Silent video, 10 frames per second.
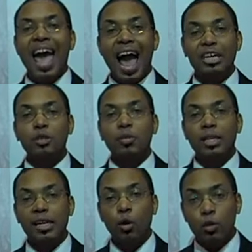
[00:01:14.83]

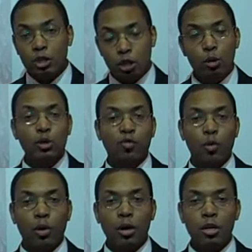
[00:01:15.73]
actually was used
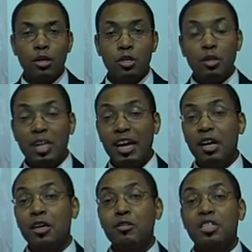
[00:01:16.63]
for so they could
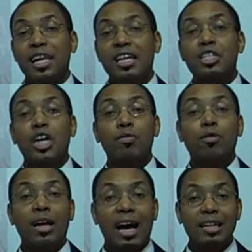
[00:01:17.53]
understand
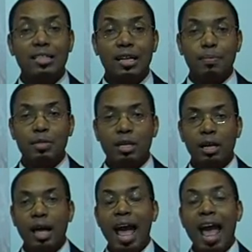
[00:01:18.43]
general
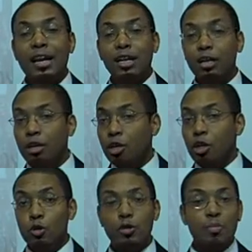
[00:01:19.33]
concepts and
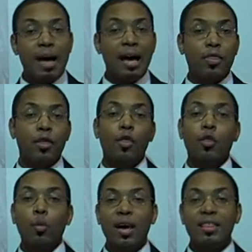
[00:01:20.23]
use math the
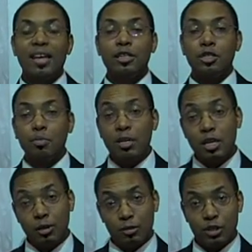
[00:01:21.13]
way that it should be
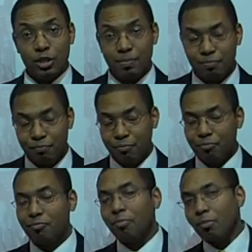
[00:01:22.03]
used.
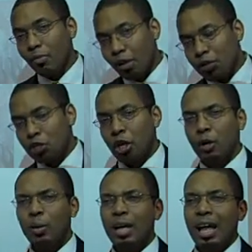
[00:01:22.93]

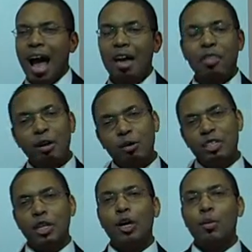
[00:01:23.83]
So I think we
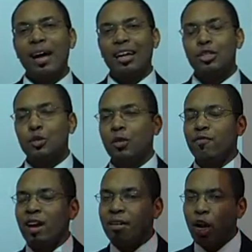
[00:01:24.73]
should go back to the
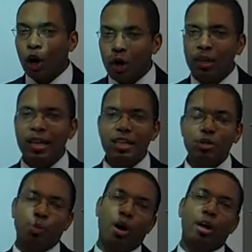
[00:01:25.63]
very
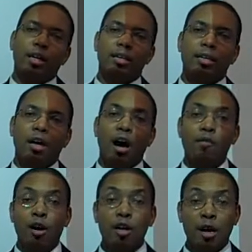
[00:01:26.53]
earliest part of
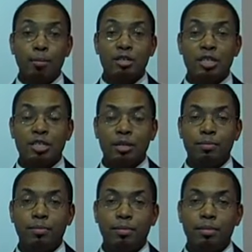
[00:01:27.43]
our number
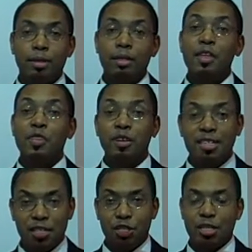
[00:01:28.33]
system, the
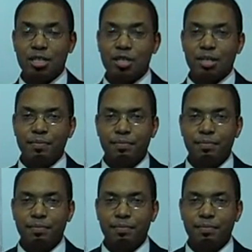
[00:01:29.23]
digits.